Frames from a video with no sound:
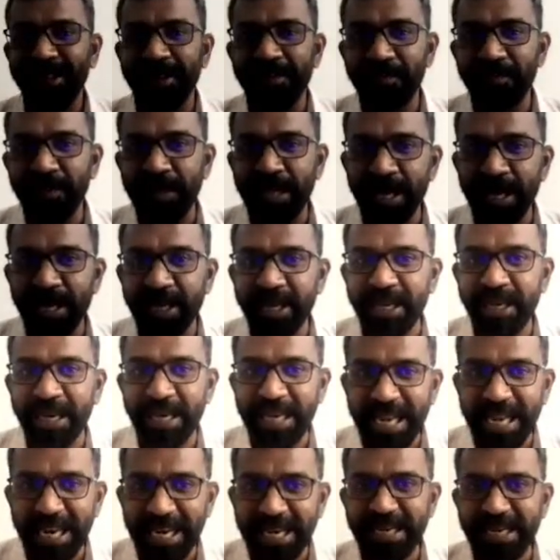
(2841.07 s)
we have
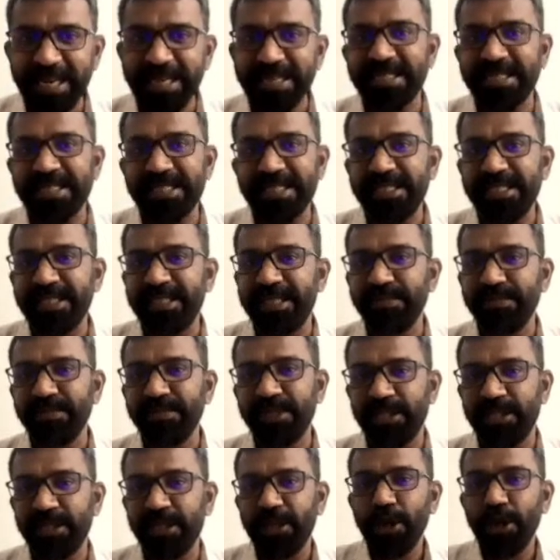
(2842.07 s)
created
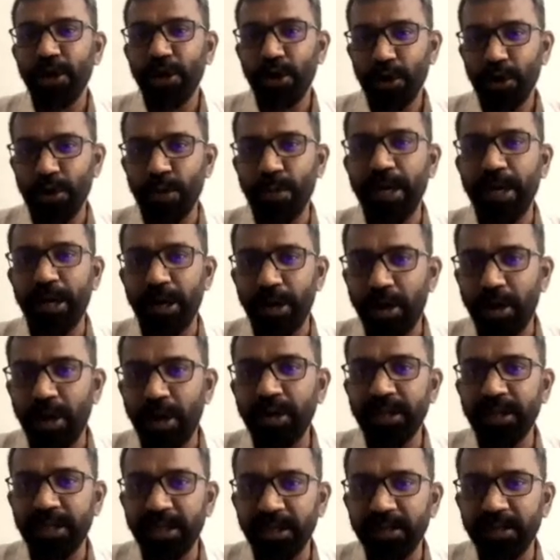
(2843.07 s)
systems over a
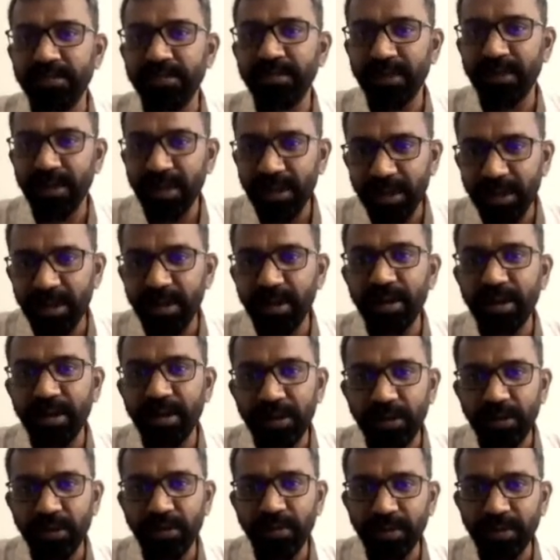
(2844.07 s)
long term
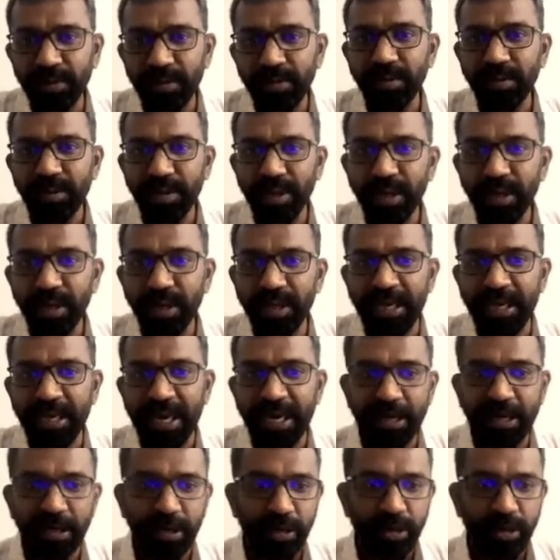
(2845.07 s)
to cater